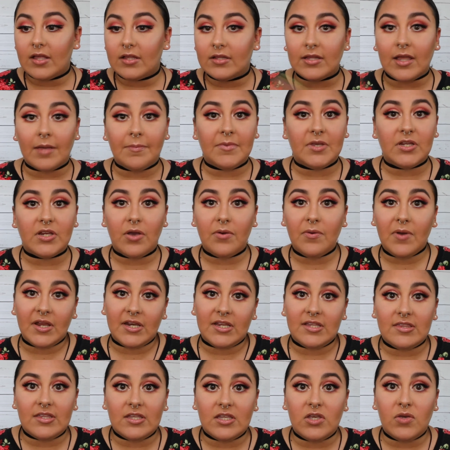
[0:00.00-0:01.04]
Let me know
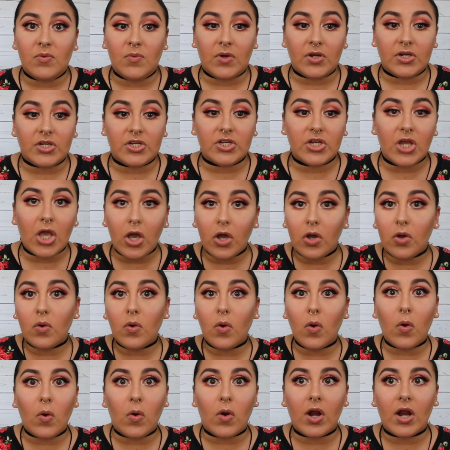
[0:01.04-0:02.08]
anything you want to know
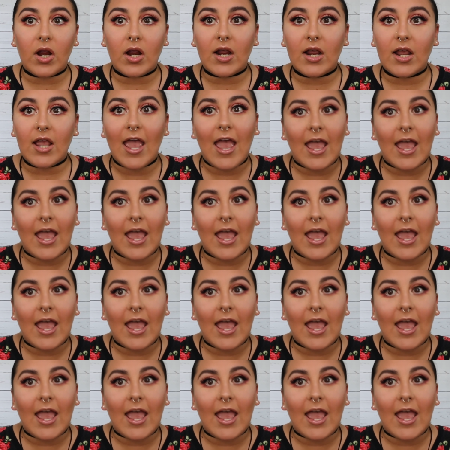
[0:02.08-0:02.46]
or